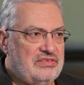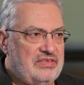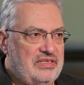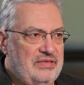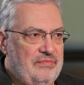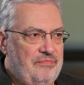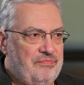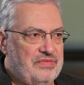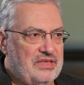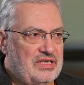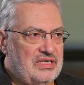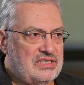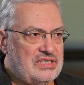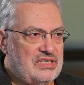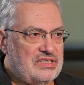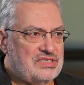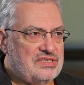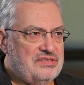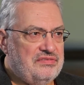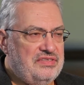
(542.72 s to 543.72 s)
um, a
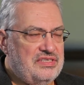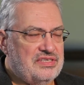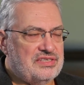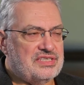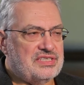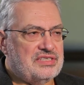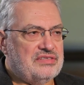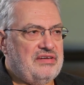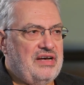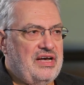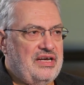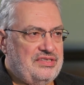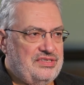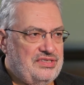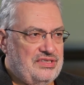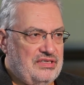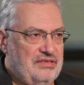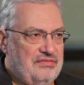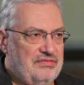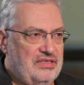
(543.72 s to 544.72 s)
severe
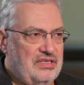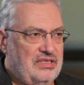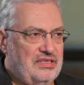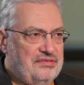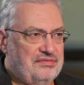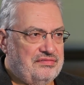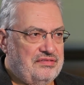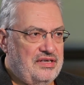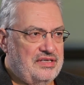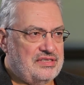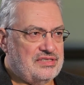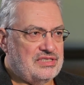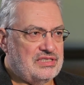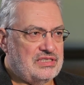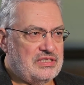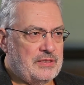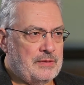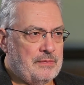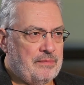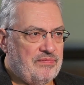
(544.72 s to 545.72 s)
slashing of the
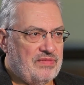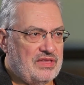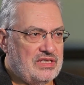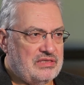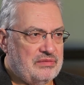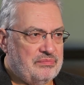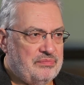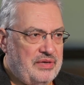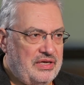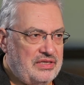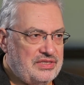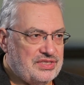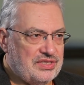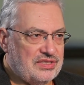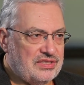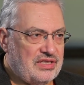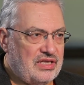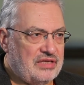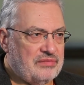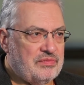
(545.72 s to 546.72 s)
defense
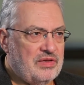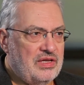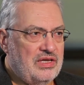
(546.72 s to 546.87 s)
budget, and